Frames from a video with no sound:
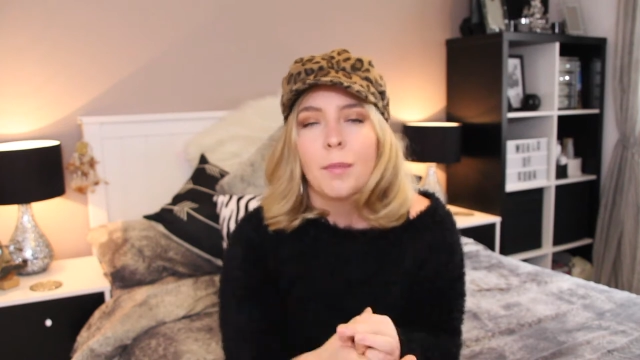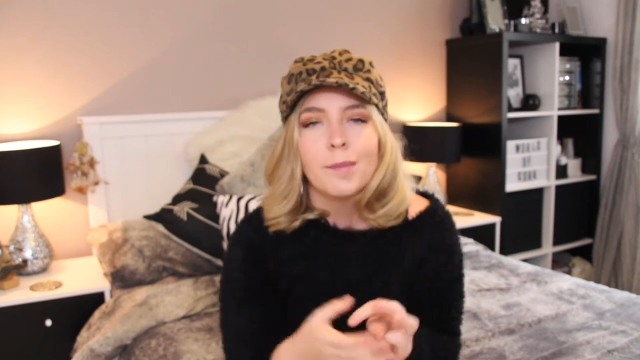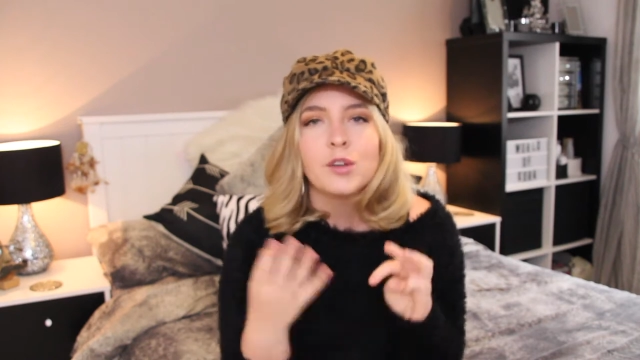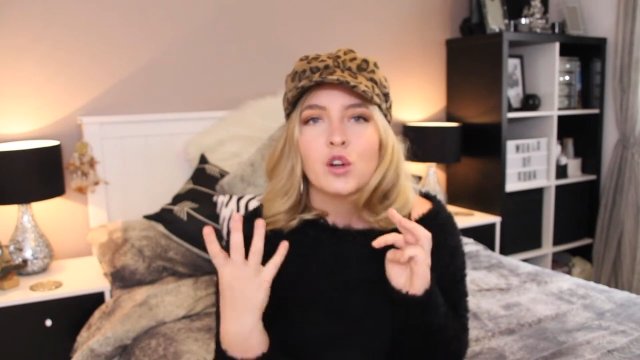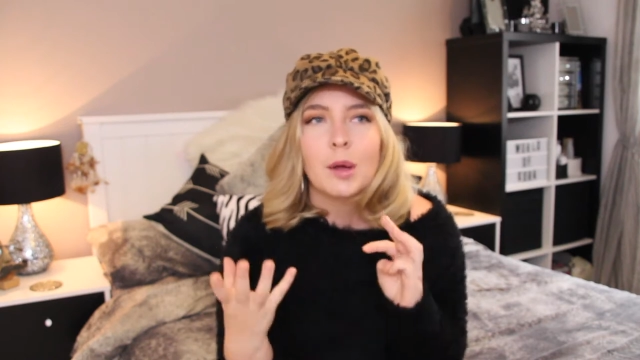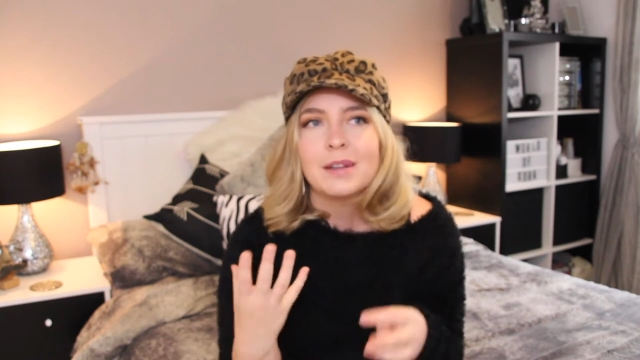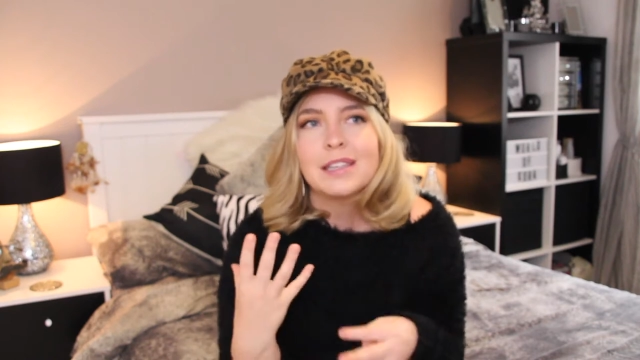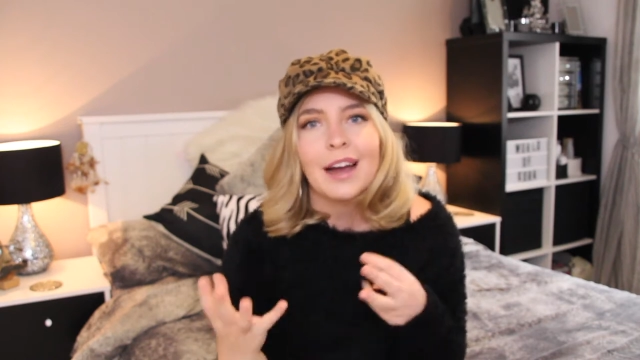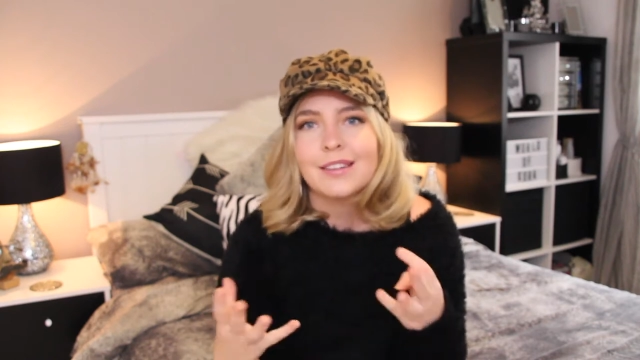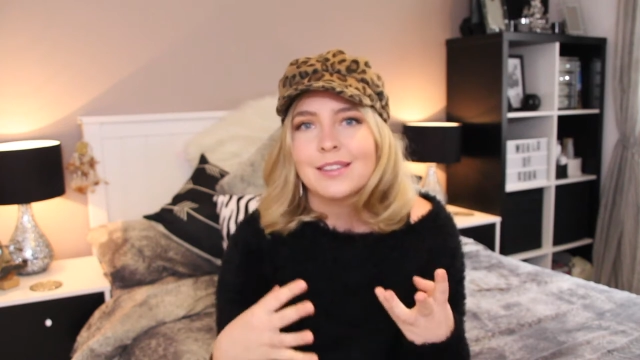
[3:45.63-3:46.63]
But I'm sure there'll be
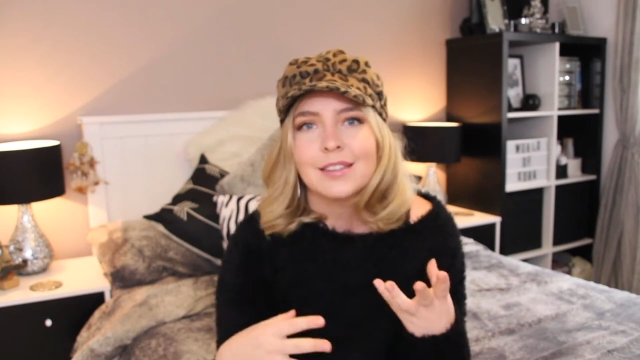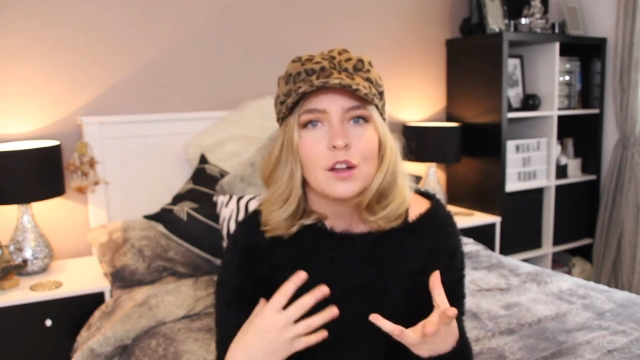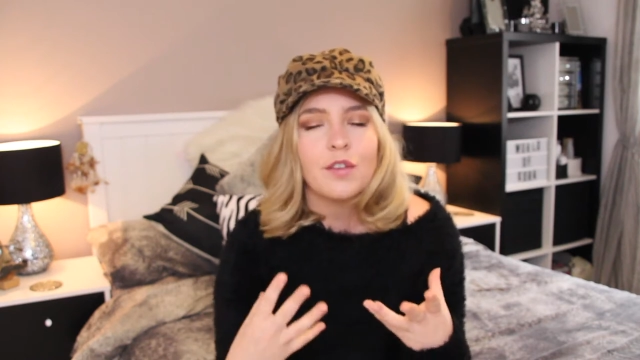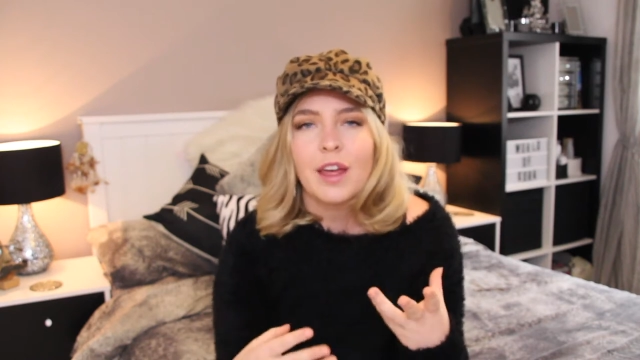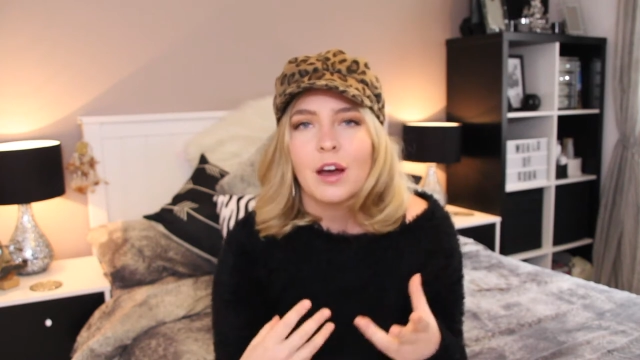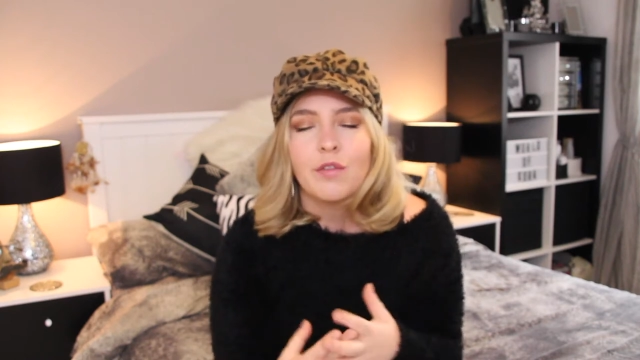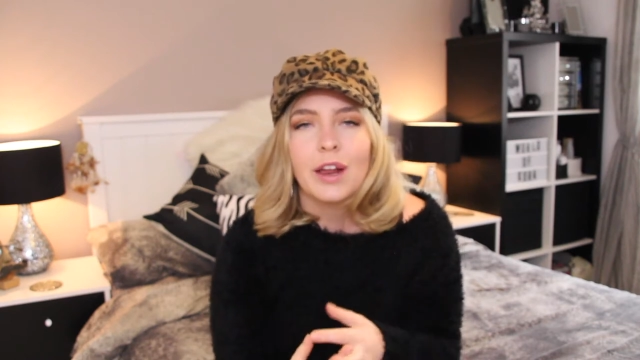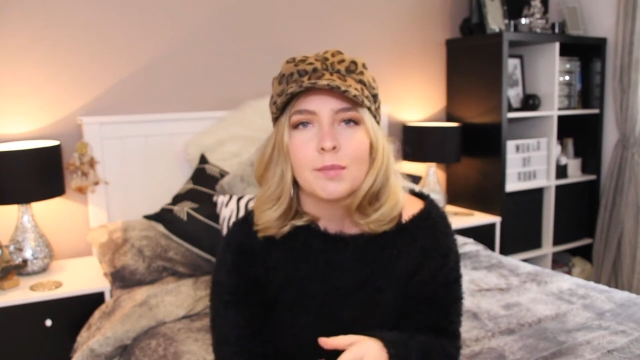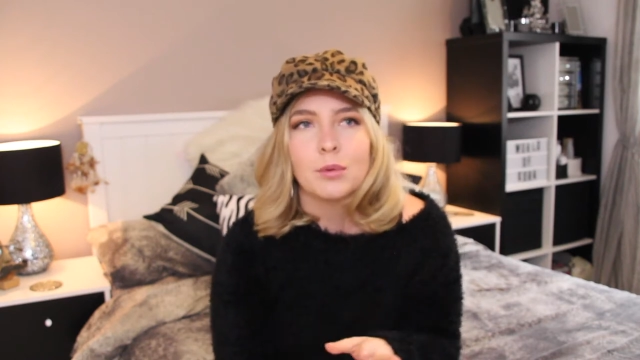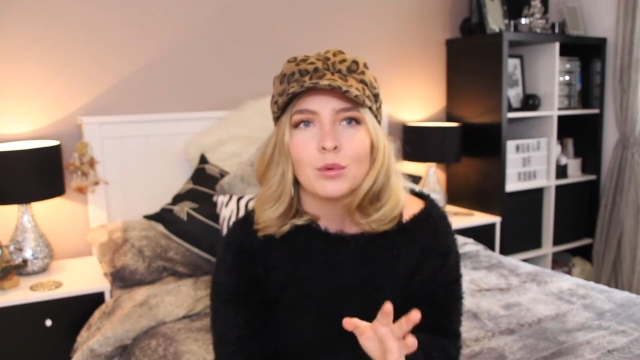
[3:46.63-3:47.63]
taxis and stuff like that
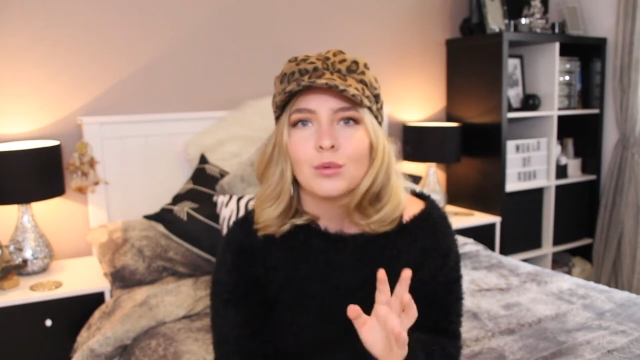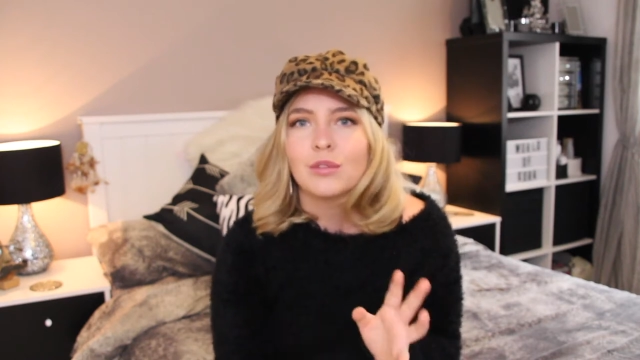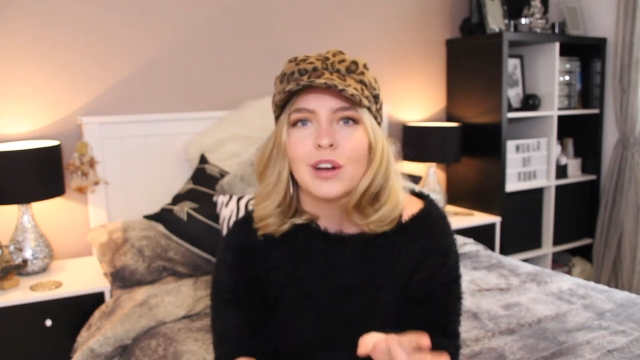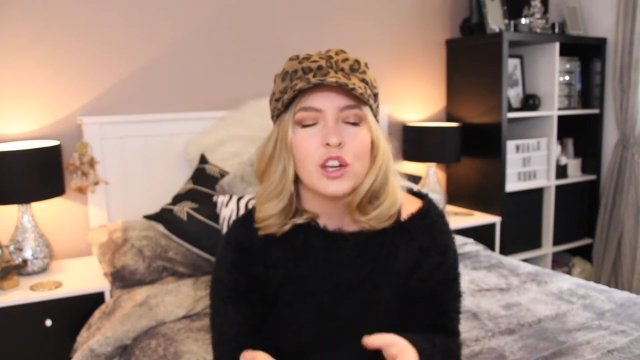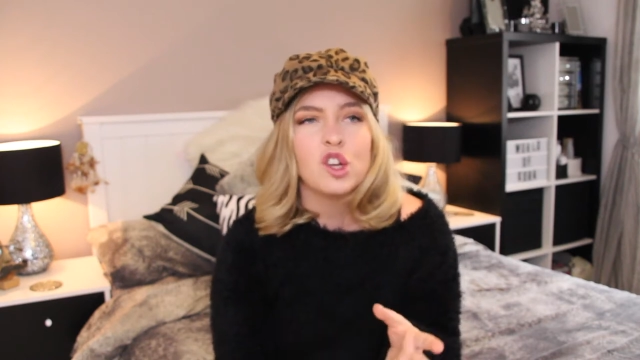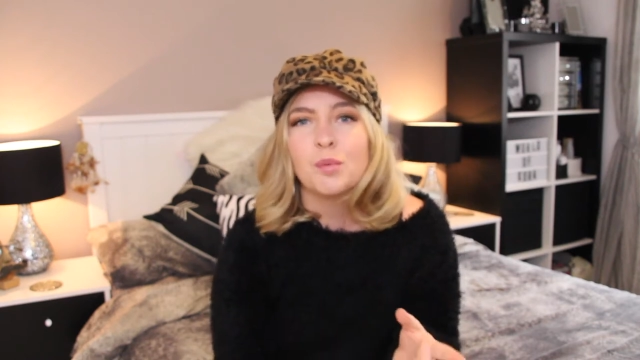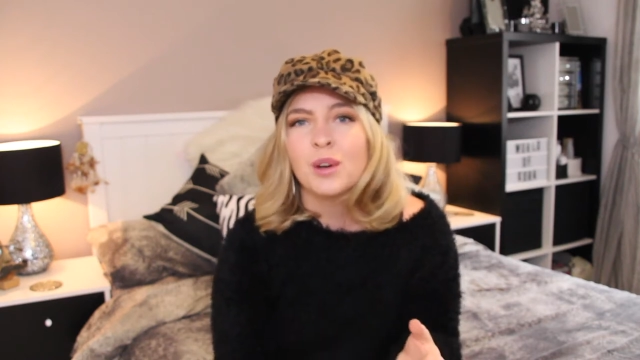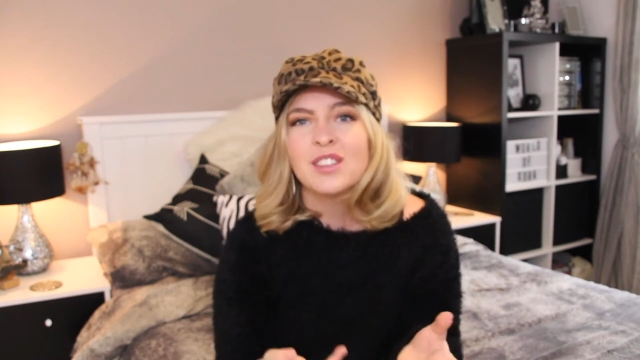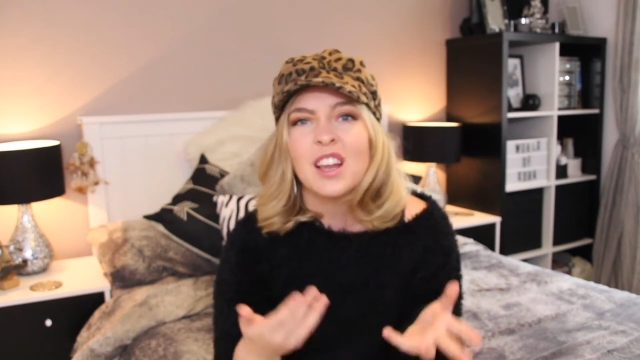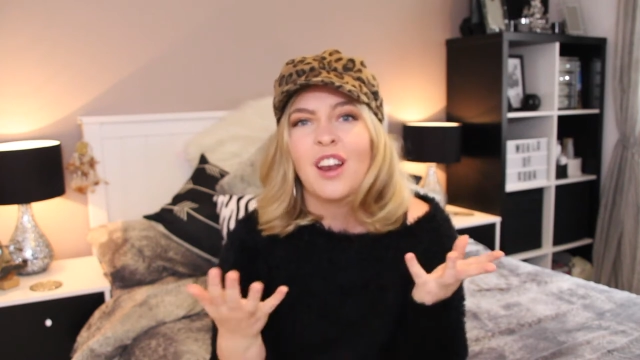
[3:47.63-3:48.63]
available, and
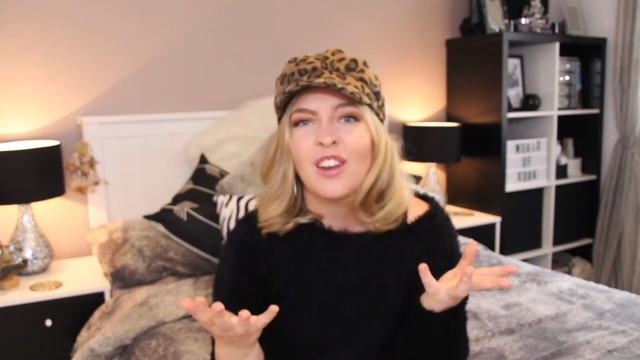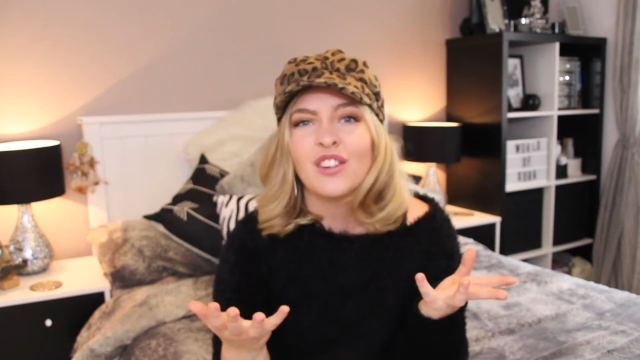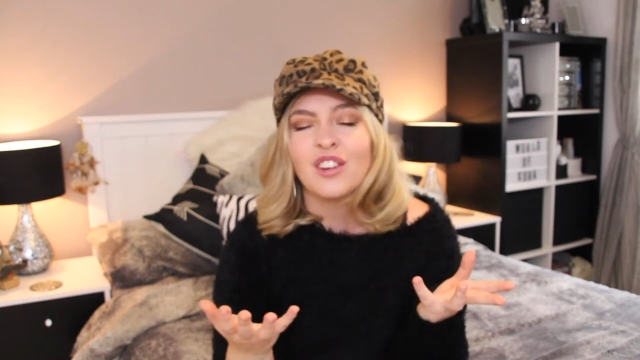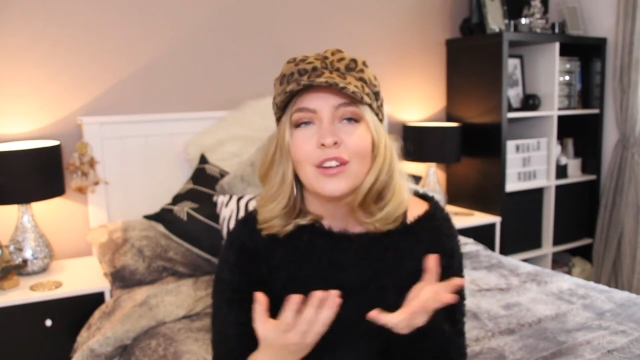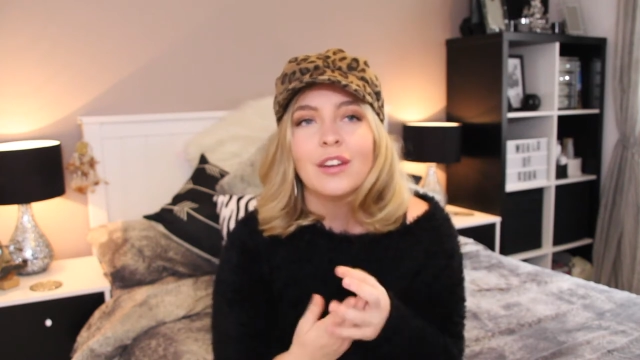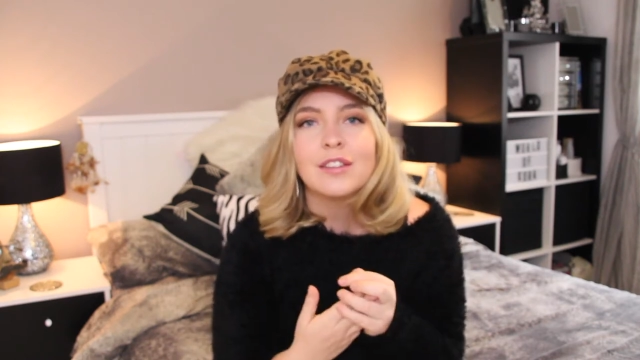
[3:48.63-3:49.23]
Ubers in London,